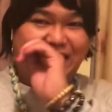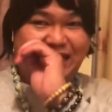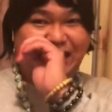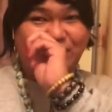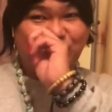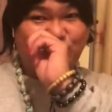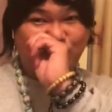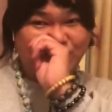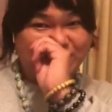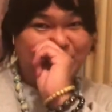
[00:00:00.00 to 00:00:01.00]
And of
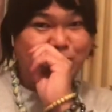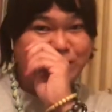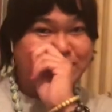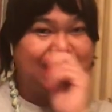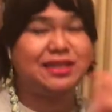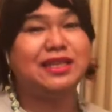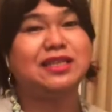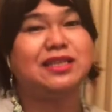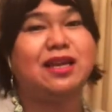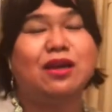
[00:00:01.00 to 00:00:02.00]
course, number six
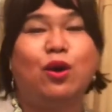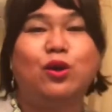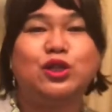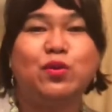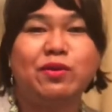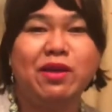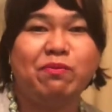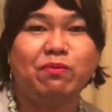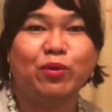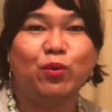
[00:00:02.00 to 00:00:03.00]
is also
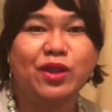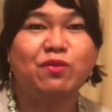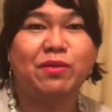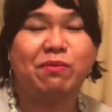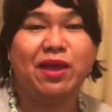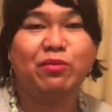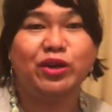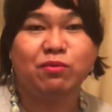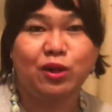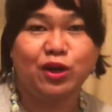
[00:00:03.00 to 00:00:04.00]
one of my
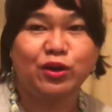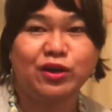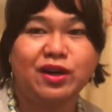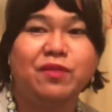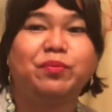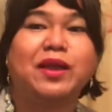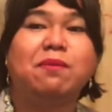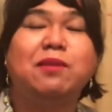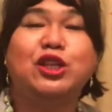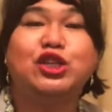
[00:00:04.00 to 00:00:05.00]
favorite blogger,
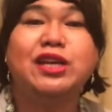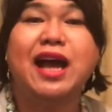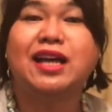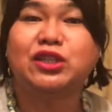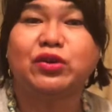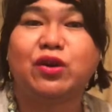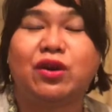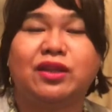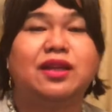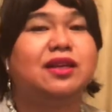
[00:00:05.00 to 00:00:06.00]
Peachy
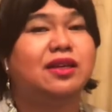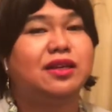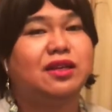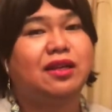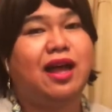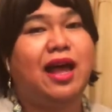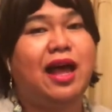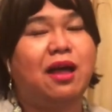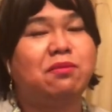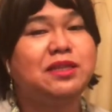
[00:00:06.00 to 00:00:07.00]
Aceron.
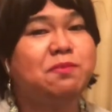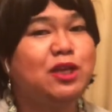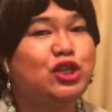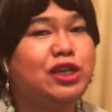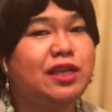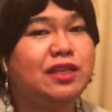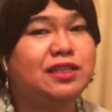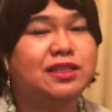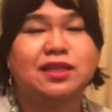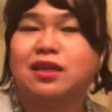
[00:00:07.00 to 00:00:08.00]
Miss Peachy
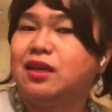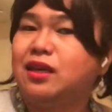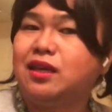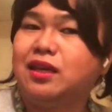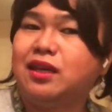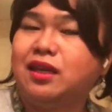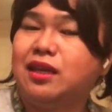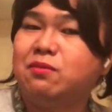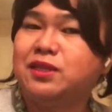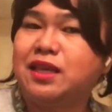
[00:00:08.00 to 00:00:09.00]

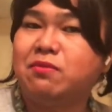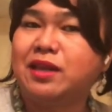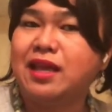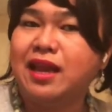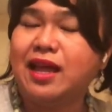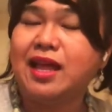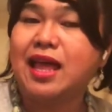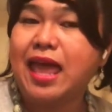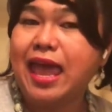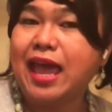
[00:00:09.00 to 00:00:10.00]
lives in Manila
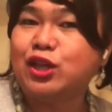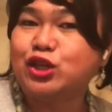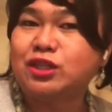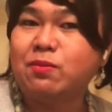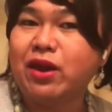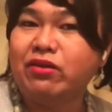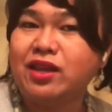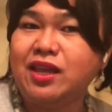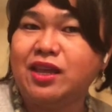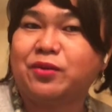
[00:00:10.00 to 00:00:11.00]
and she's
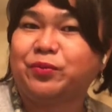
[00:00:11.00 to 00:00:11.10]
very,